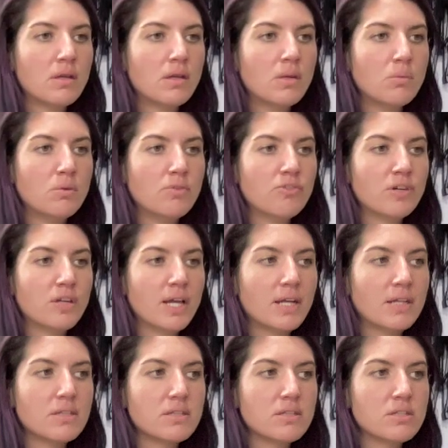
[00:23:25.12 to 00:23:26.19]
And we
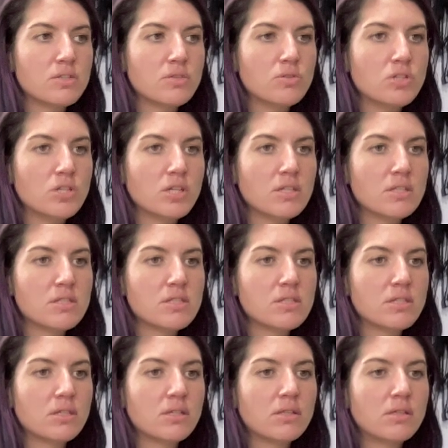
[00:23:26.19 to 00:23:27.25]
forget to
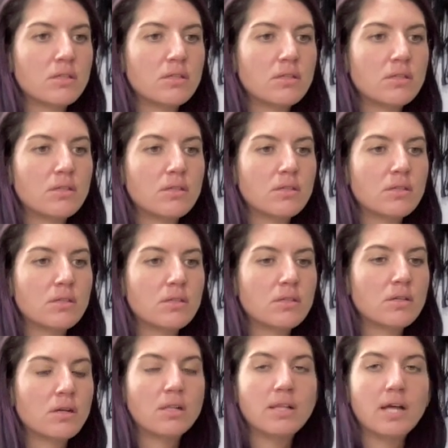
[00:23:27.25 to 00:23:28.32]
just
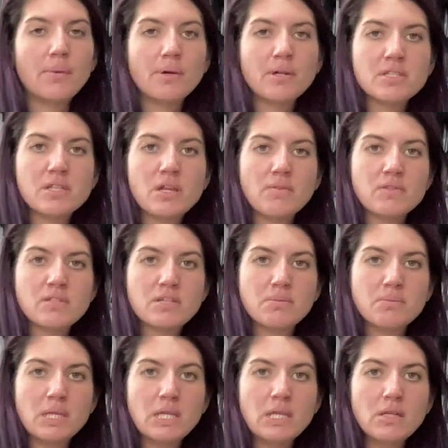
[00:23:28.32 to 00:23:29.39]
allow ourselves to
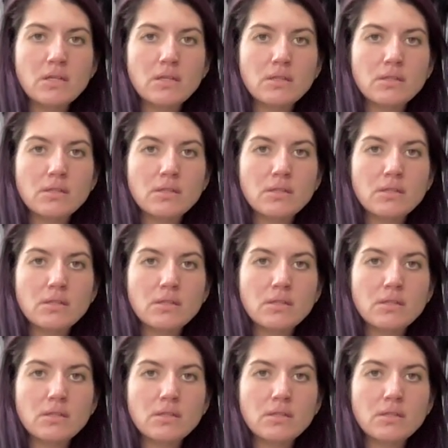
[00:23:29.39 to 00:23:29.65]
be,